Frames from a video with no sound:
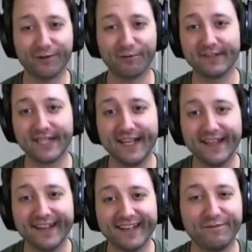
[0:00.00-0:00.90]
world.
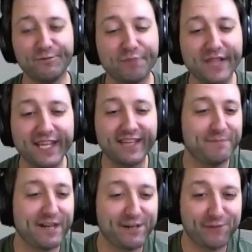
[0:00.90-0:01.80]
If you play a
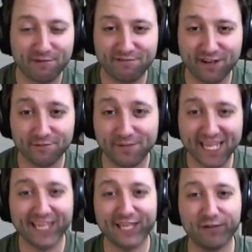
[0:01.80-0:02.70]
Mario game in front of him and
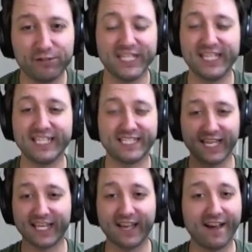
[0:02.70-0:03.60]
get Yoshi, he's
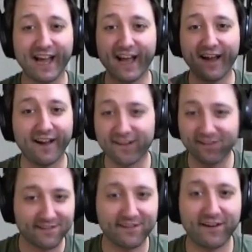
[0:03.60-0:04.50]
like
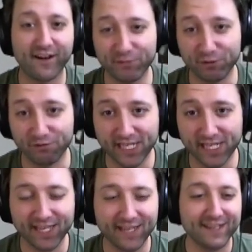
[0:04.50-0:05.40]
on the moon.
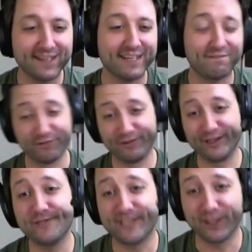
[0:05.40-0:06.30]
If you
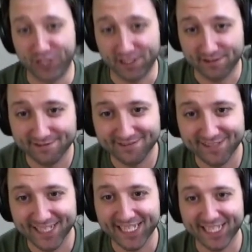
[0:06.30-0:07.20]
lose Yoshi,
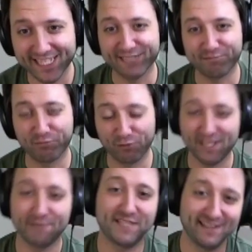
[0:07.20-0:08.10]
he's pretty
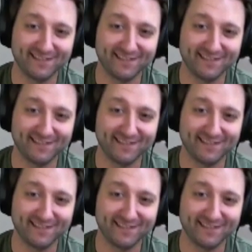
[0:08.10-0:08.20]
upset.